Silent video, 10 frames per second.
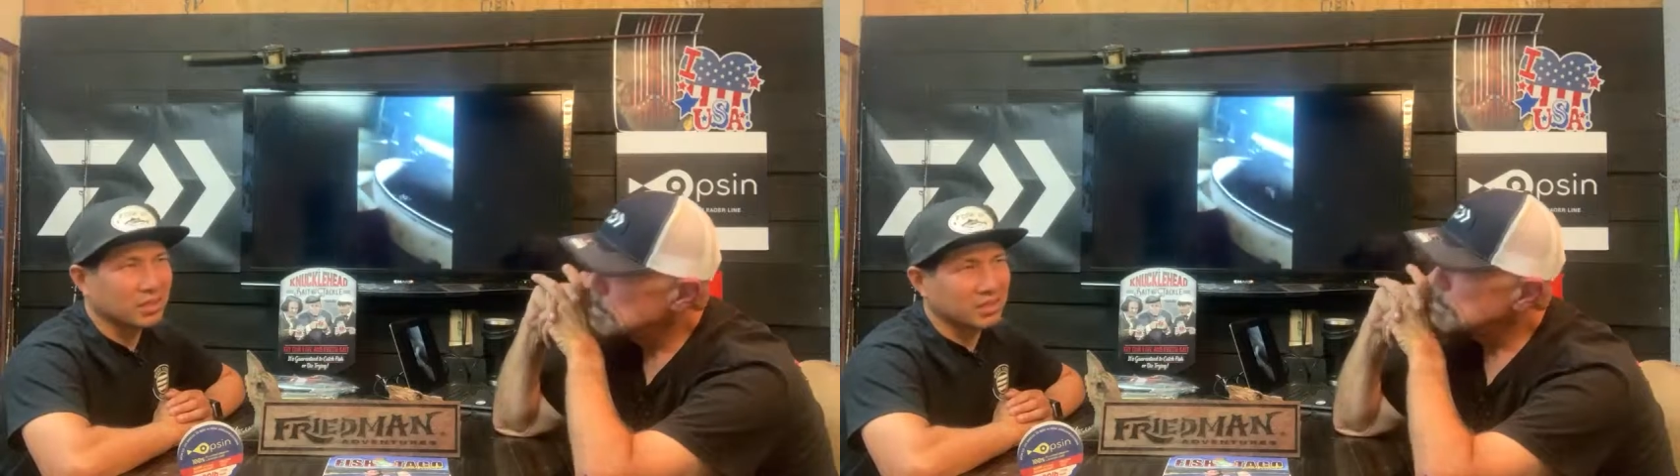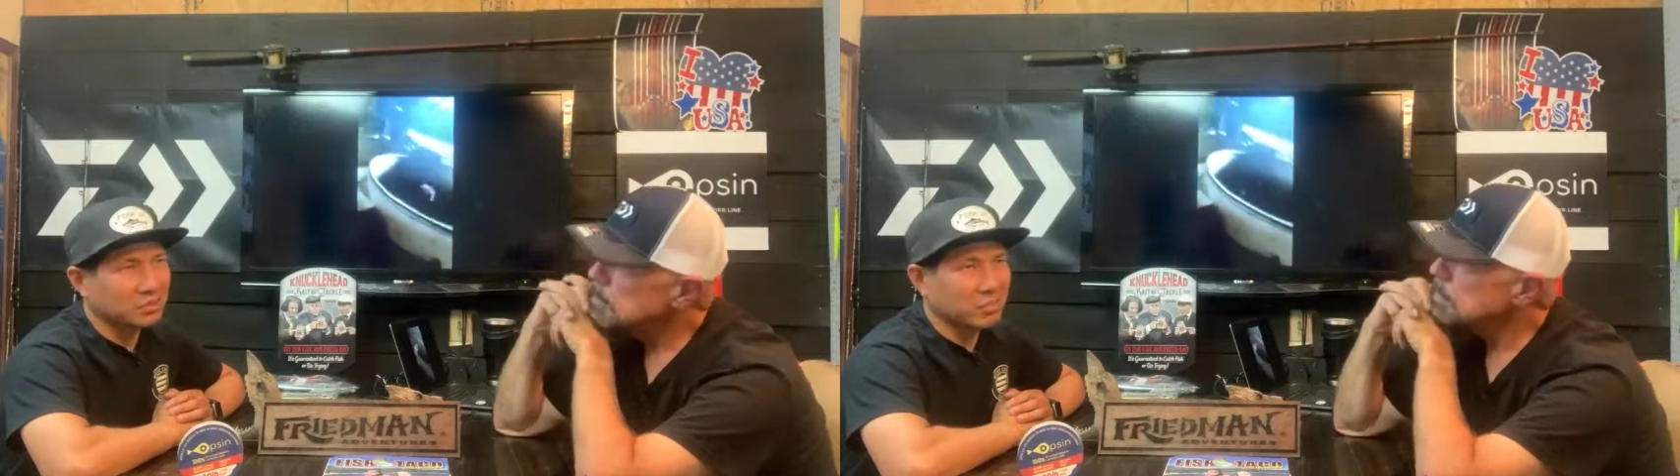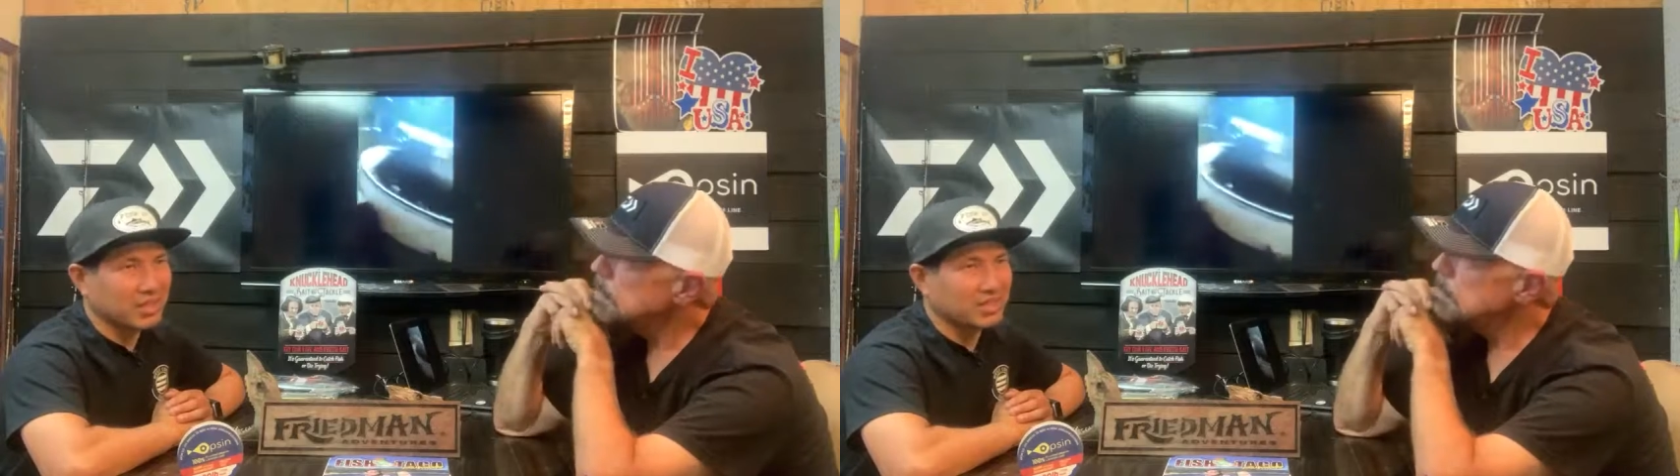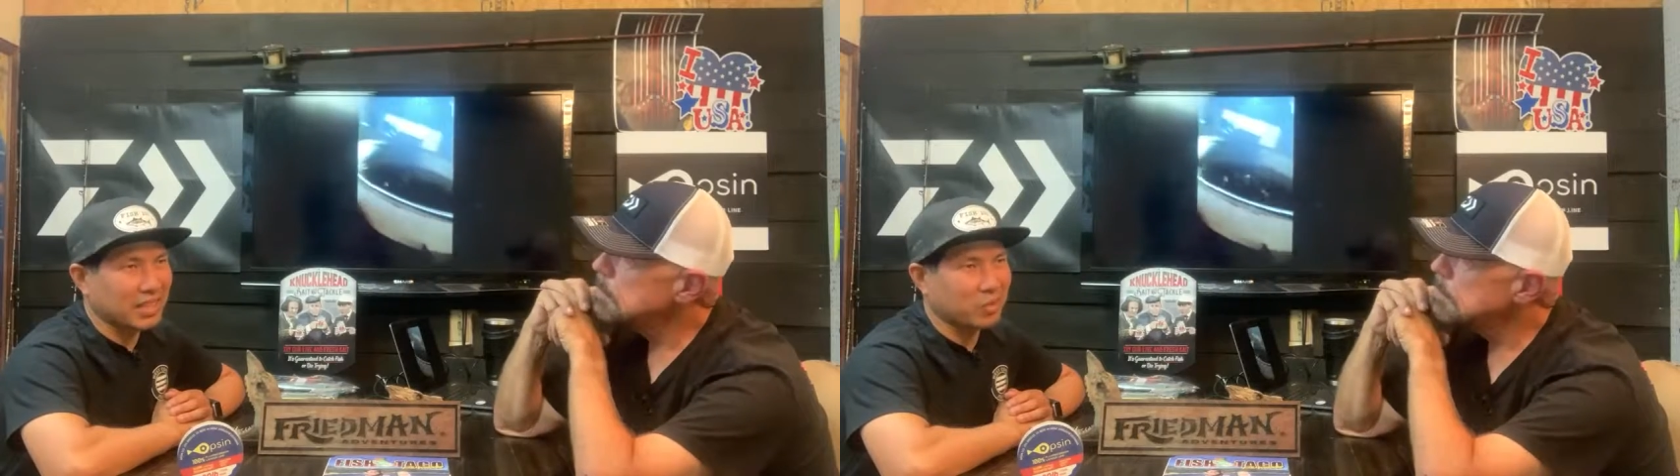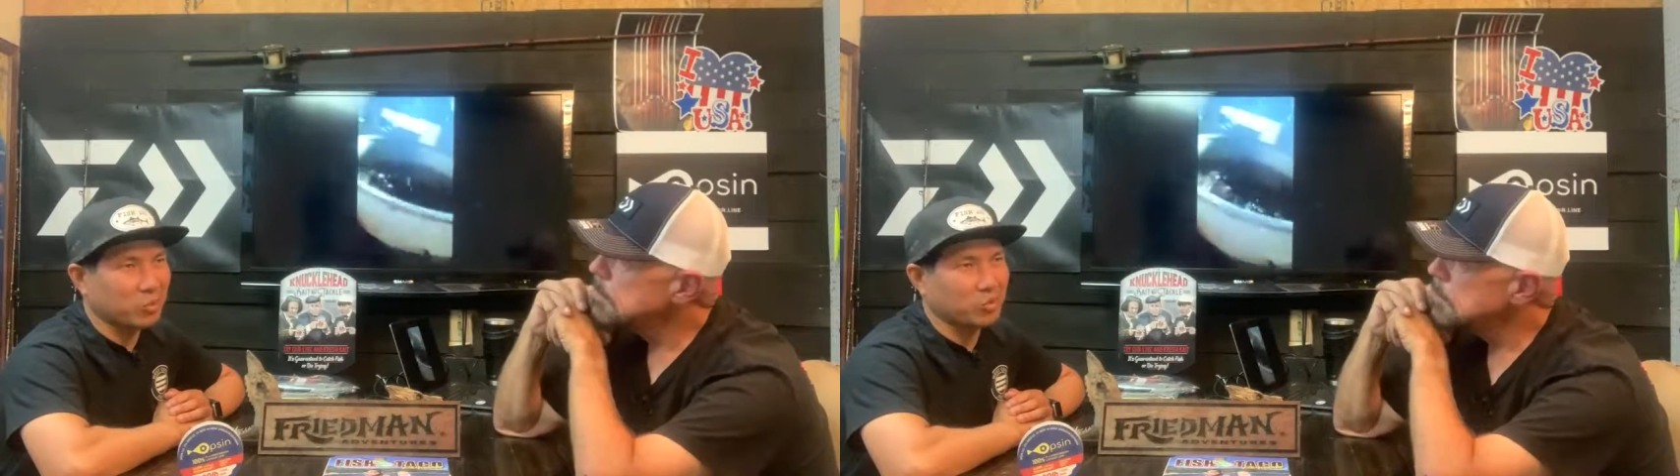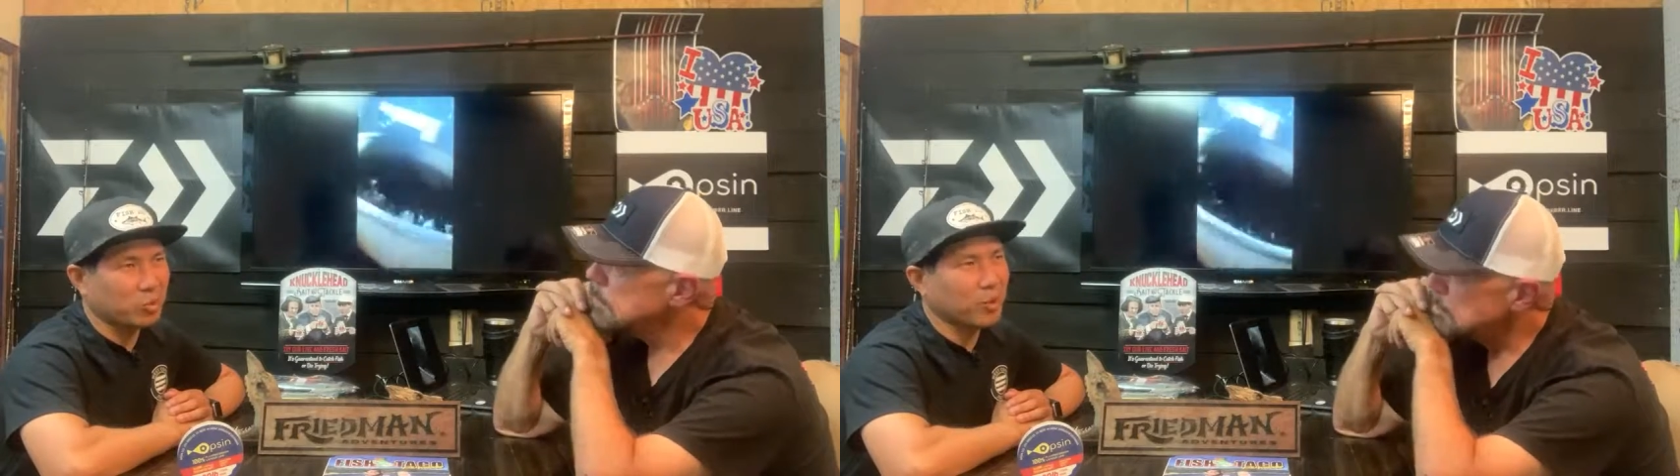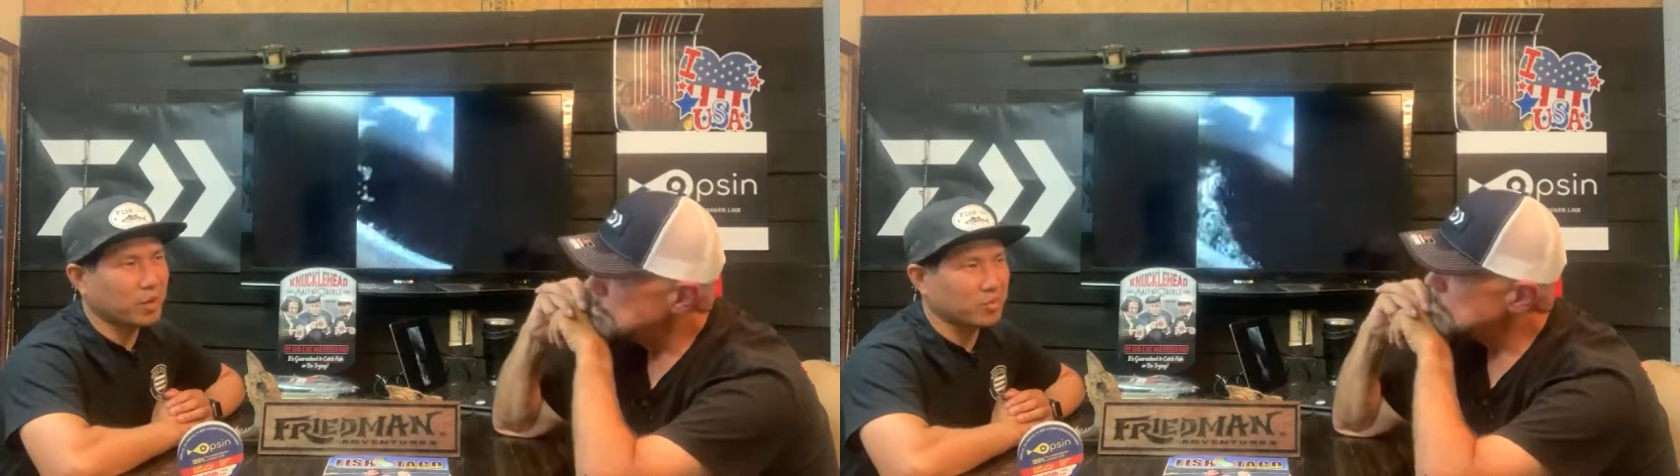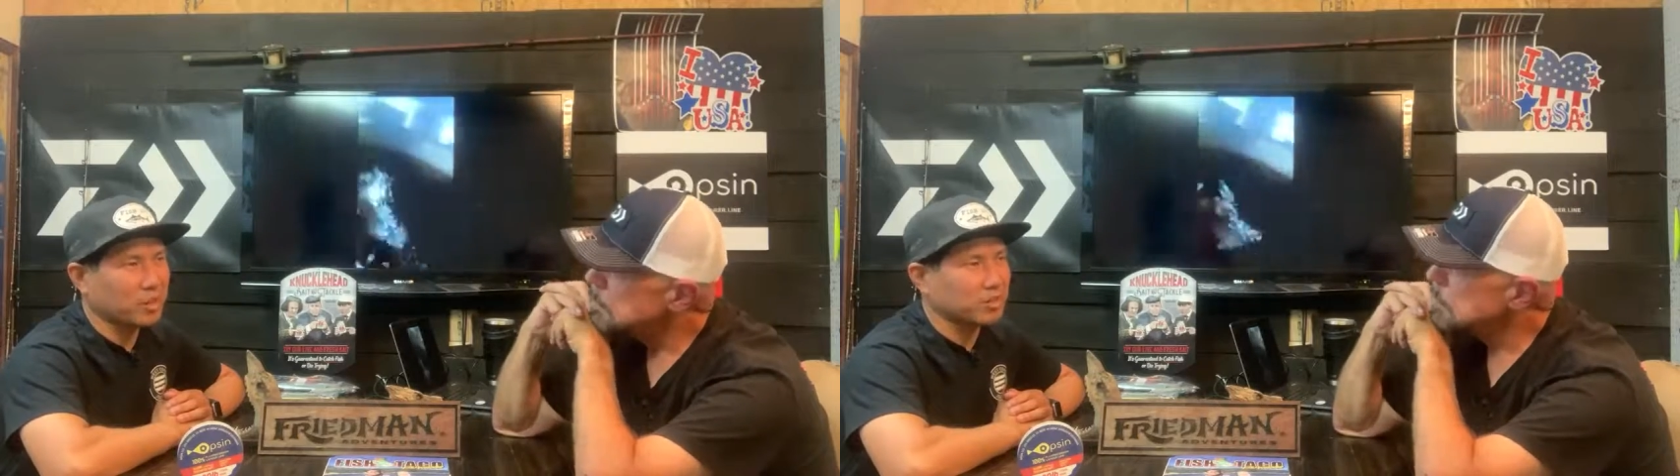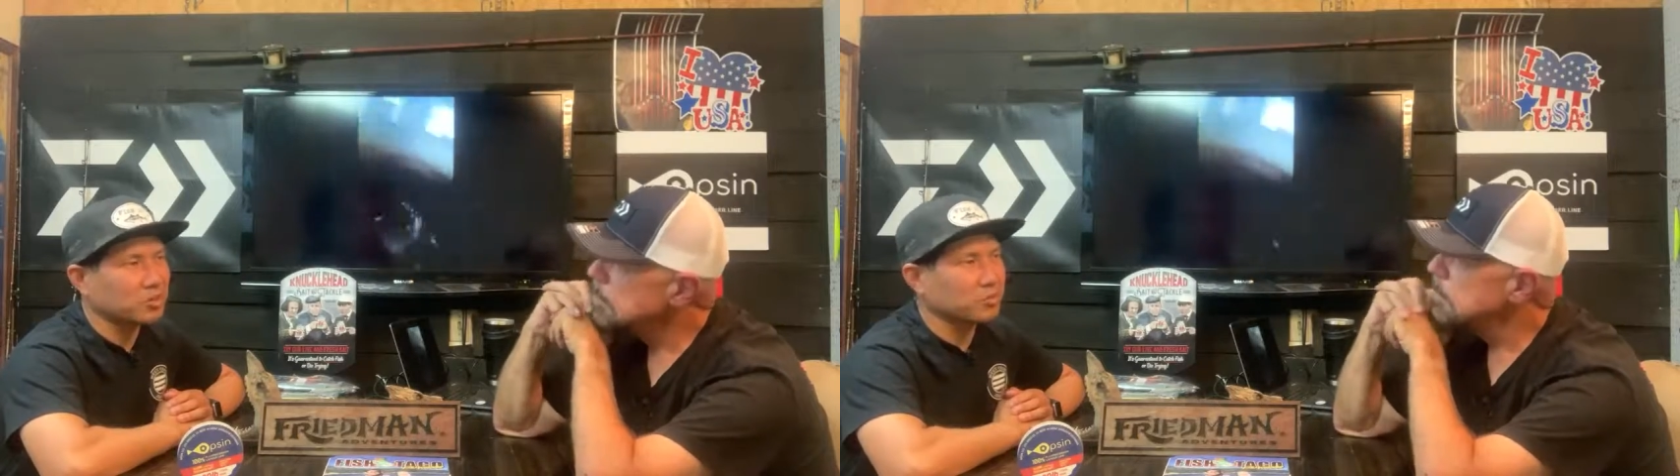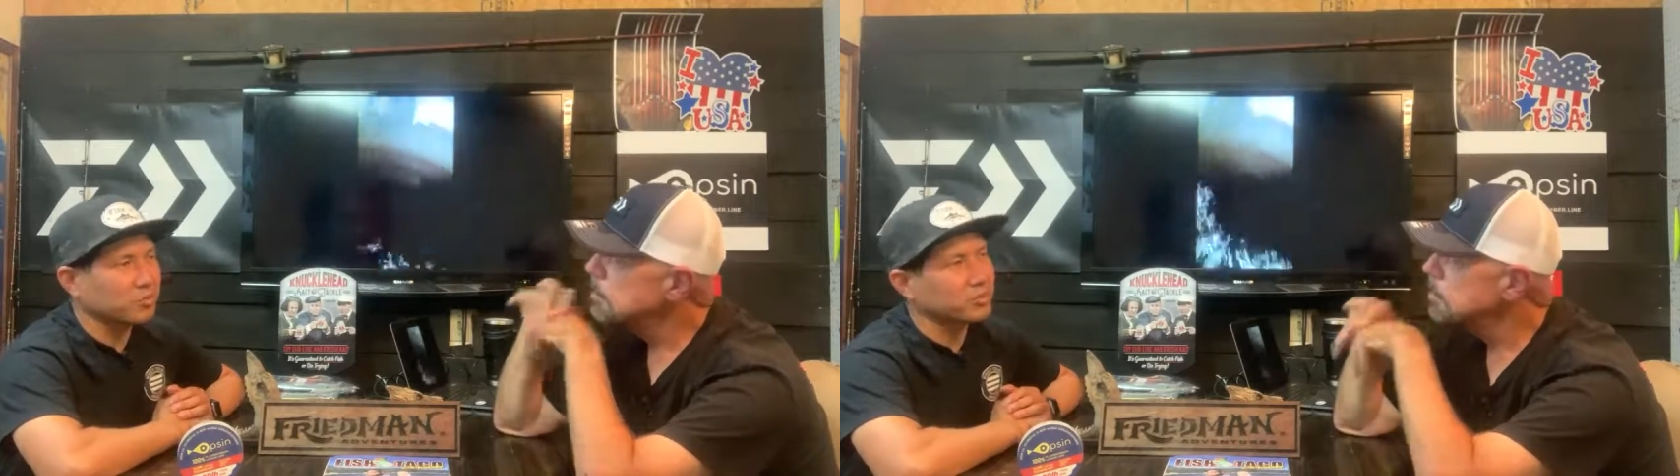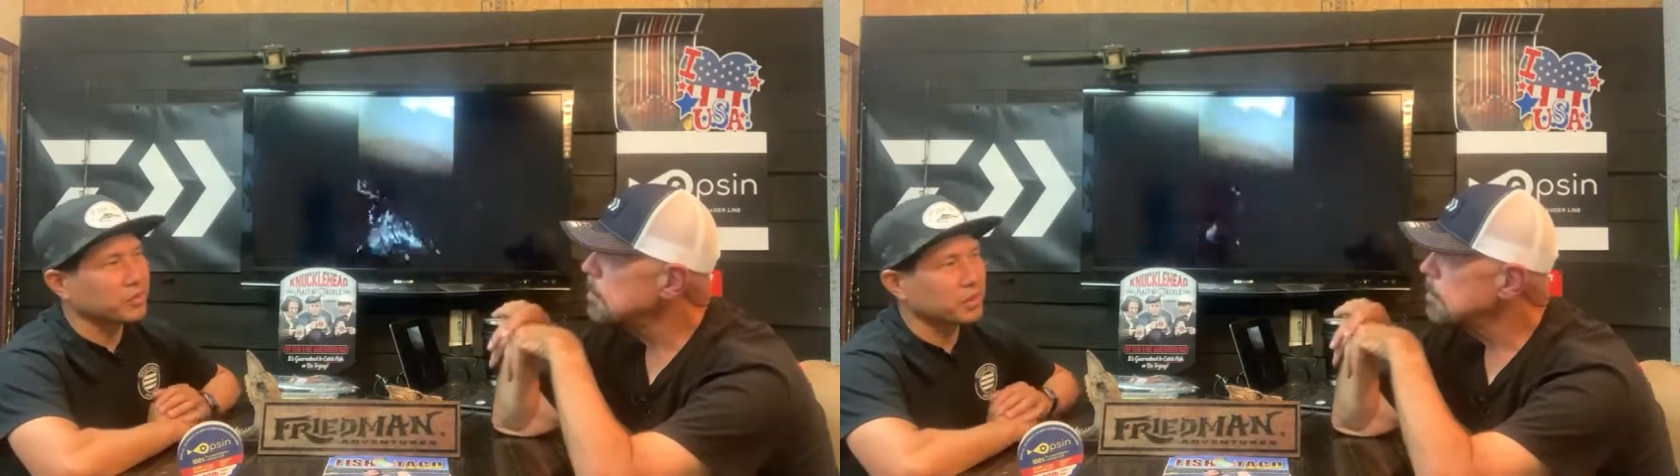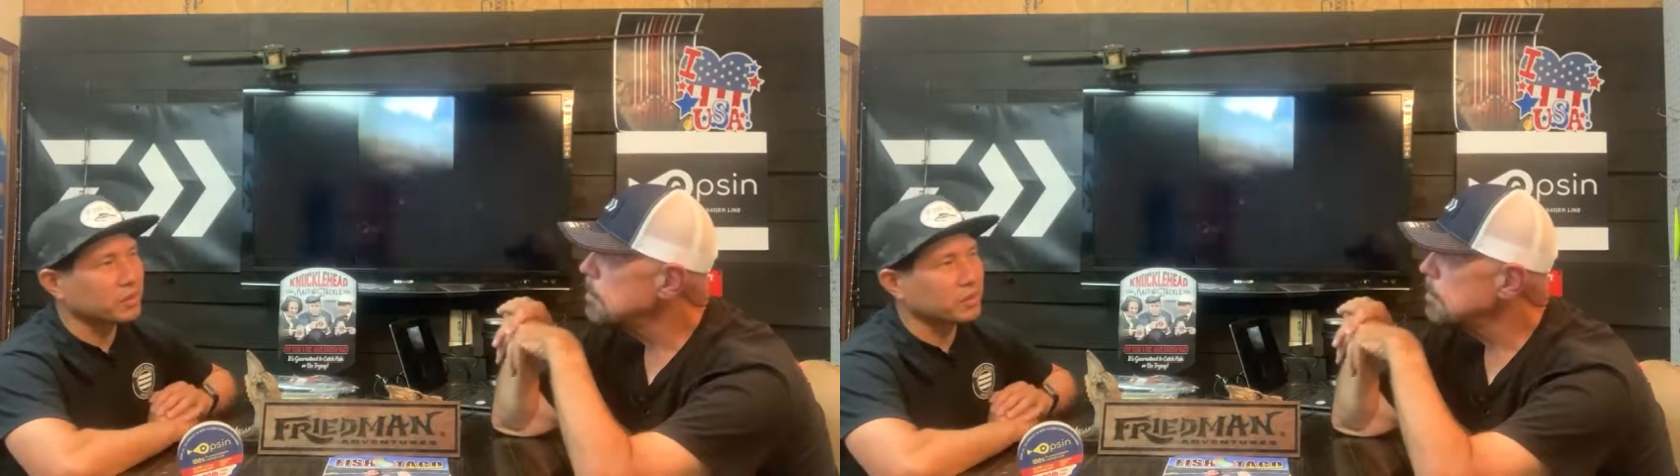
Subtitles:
My second one will probably be the 250.